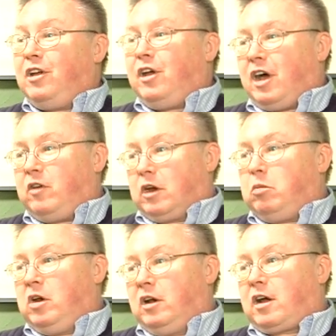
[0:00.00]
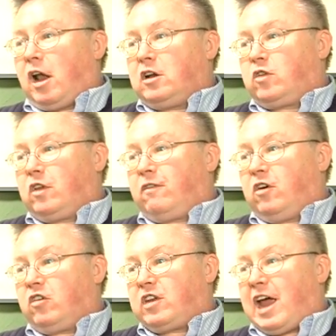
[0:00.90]
of a community college for the
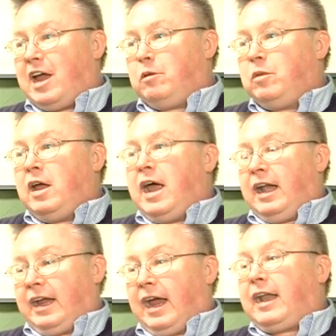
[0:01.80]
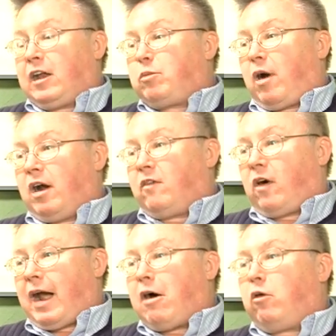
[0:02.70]
first time. And again, that's part of our
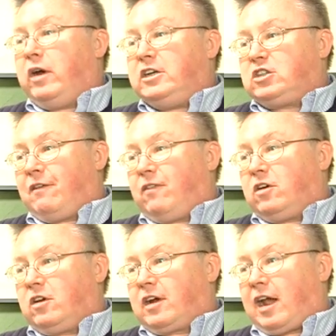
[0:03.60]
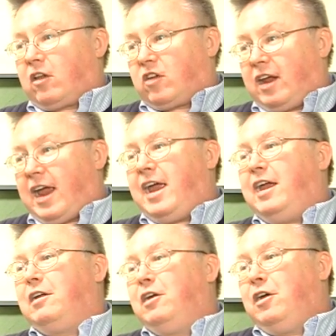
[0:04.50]
outreach effort to kind of say,
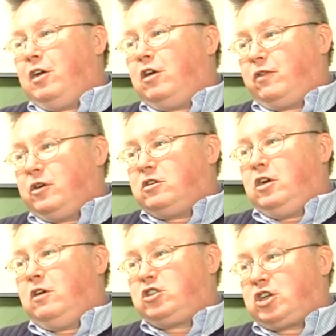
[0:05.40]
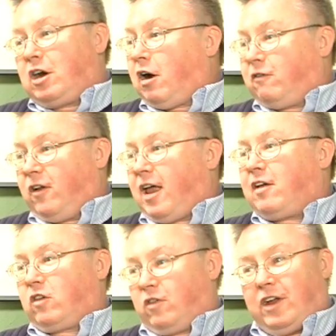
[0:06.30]
hey, if you share our
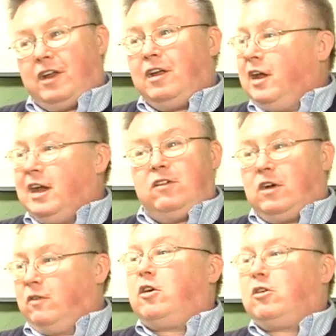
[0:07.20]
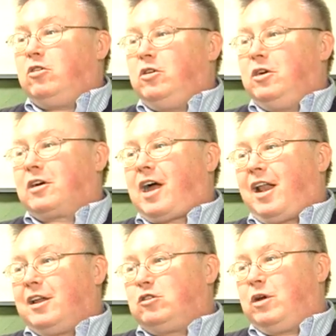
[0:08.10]
philosophy, even if you're a 2-year
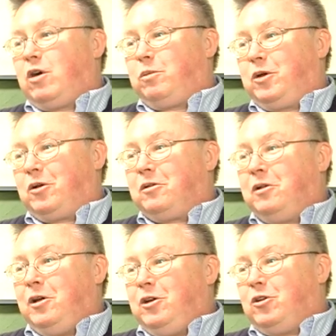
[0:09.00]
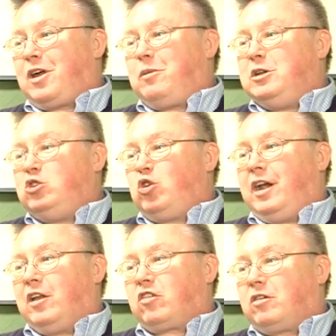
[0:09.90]
college, we hope you'll come and join
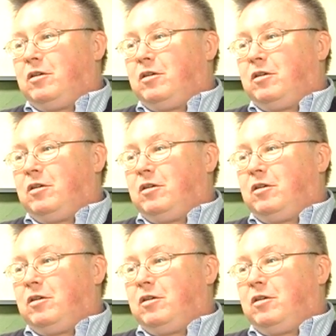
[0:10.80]
us.